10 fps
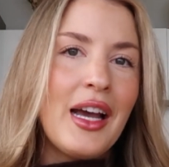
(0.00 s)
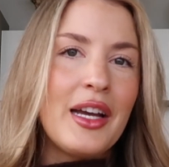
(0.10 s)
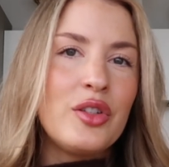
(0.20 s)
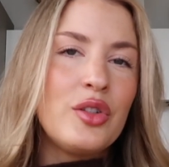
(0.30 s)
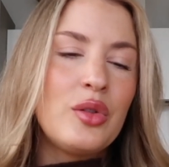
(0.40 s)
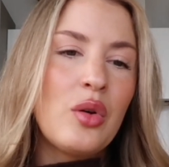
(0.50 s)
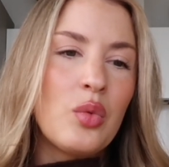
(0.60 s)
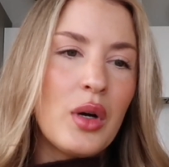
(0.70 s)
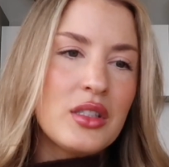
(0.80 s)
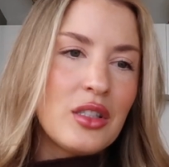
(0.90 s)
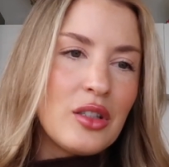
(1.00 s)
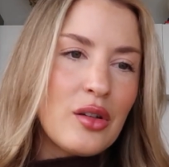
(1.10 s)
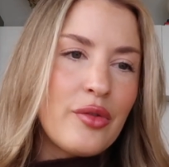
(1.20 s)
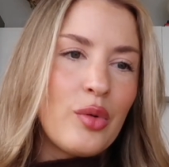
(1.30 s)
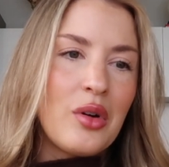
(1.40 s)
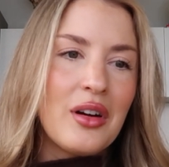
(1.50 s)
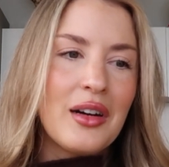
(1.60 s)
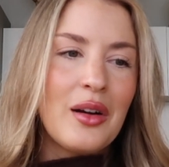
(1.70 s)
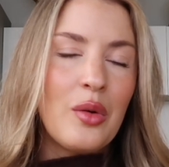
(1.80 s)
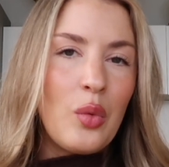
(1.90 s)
I knew what to look for,